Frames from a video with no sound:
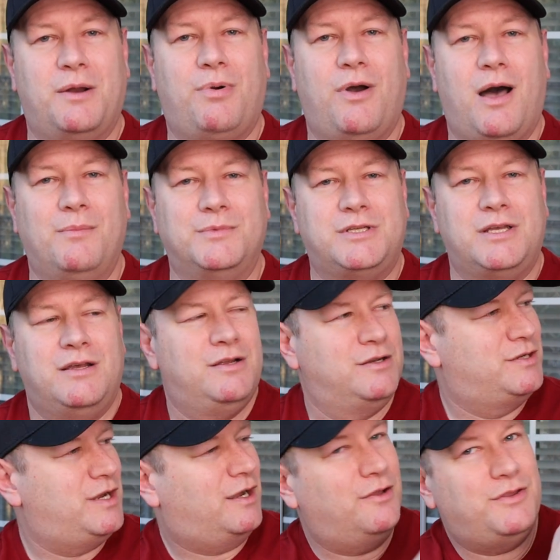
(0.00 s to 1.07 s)
Palms,
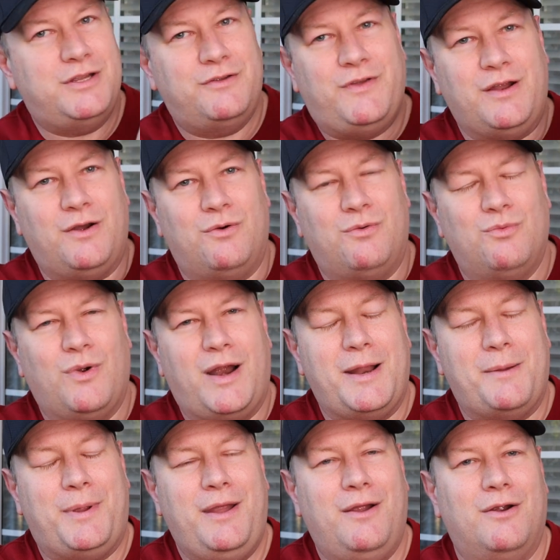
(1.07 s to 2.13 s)
check out this video right
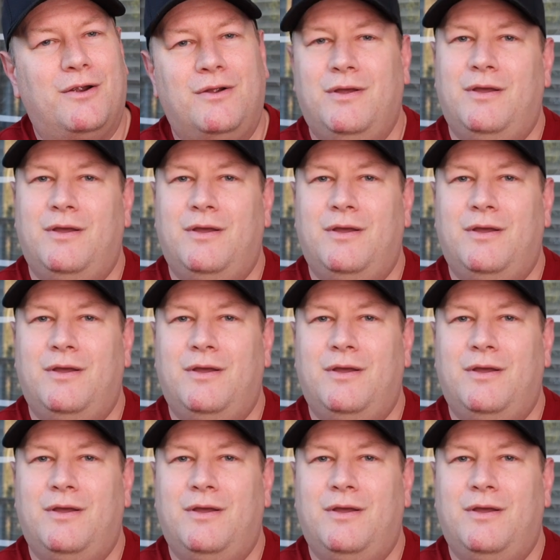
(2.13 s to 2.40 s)
up here.